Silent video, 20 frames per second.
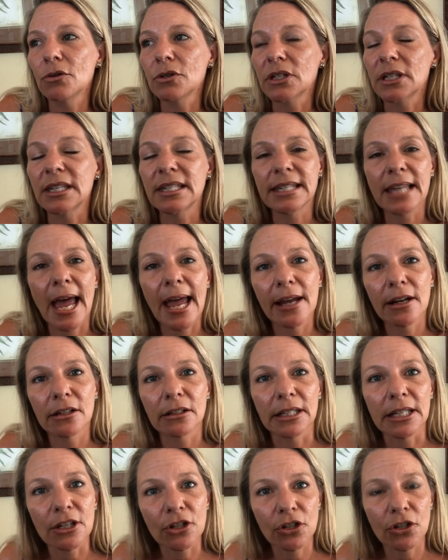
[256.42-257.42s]

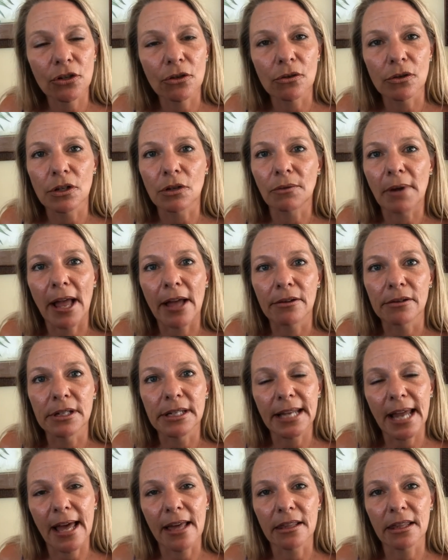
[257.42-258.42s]
societal issues
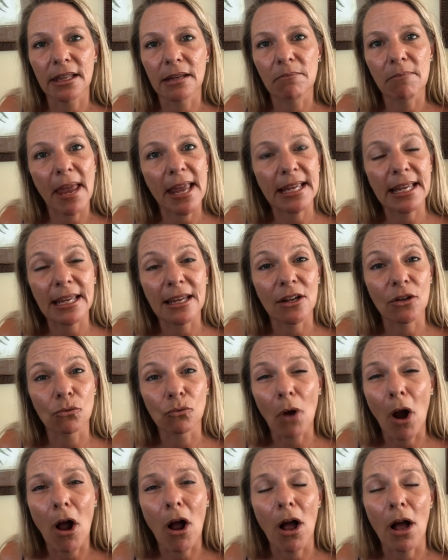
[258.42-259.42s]
around death and making it
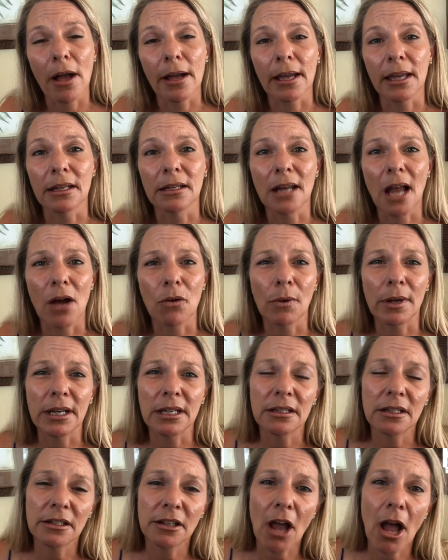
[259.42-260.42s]
wrong and not
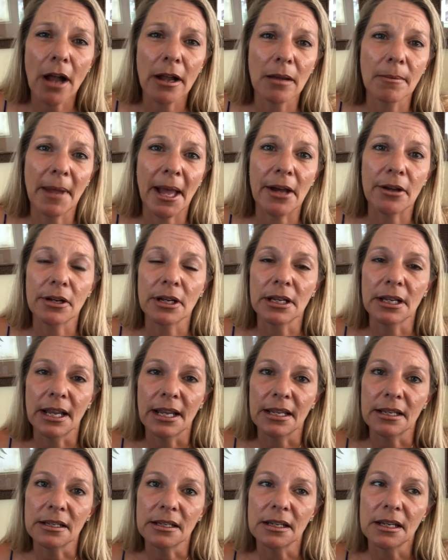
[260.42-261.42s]
wanting to talk about it
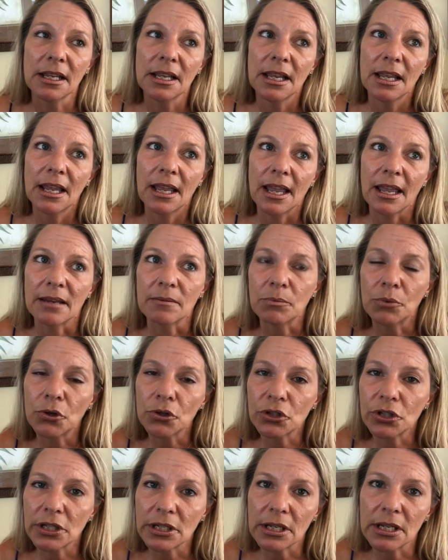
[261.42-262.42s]
and
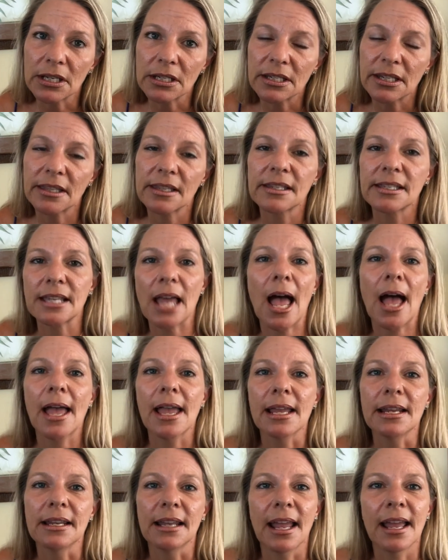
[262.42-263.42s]
pushing it to the
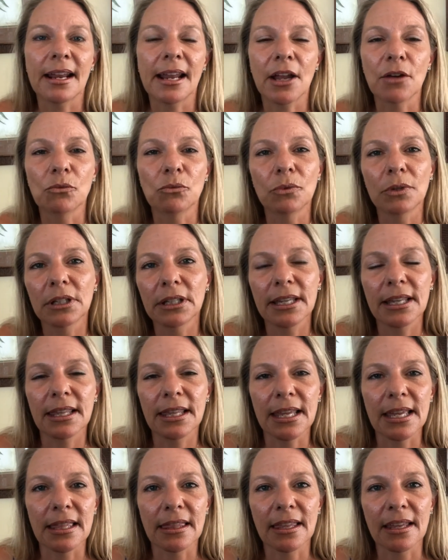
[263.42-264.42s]
side. And I really
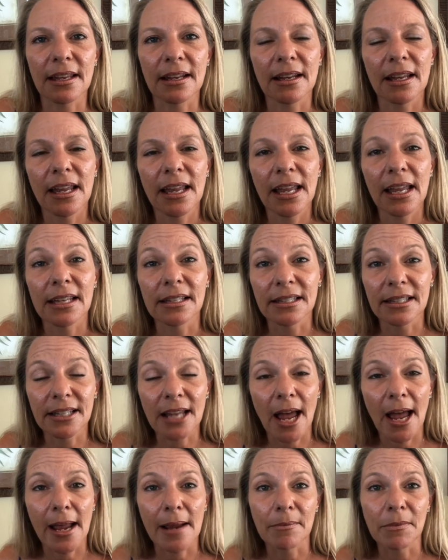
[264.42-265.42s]
think that it's
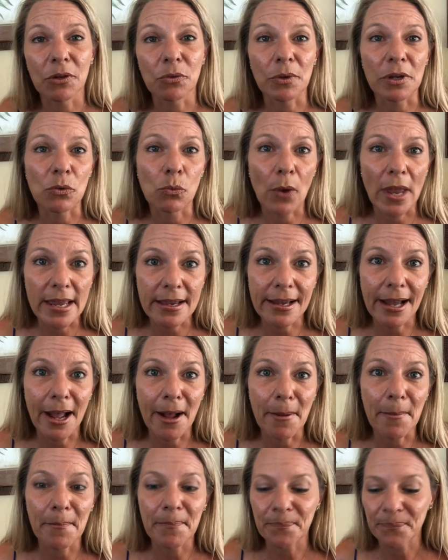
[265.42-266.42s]
time that we wake
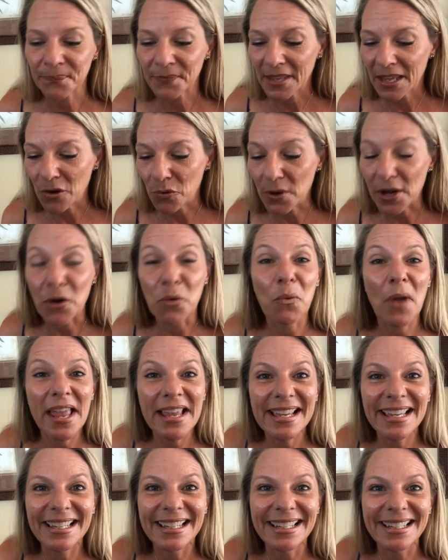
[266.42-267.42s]
up, we
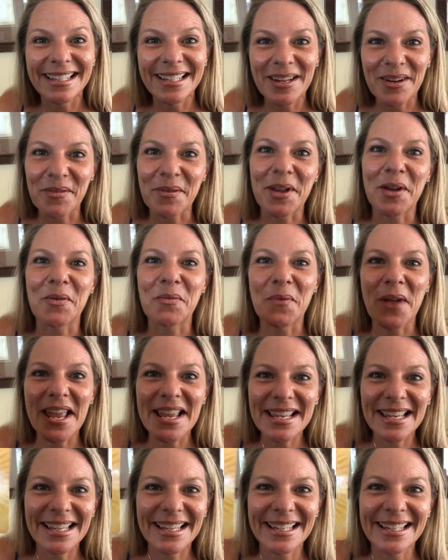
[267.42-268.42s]
awaken
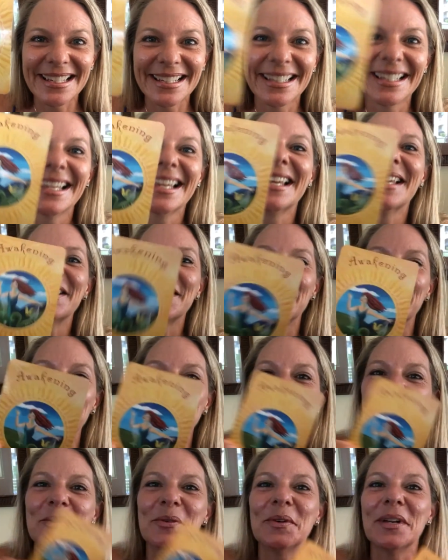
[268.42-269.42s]

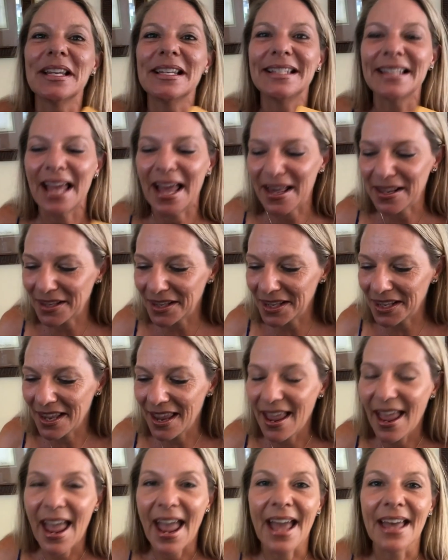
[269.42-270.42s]
to death,
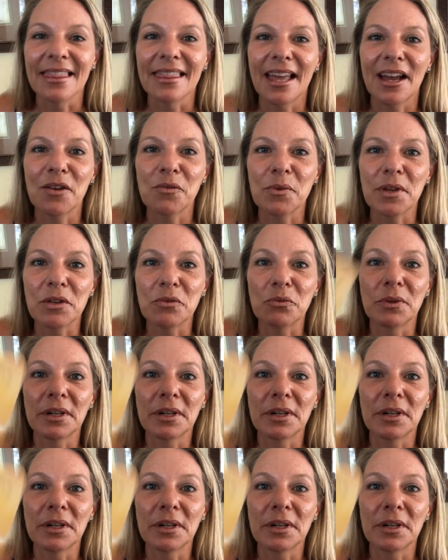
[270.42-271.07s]
and that we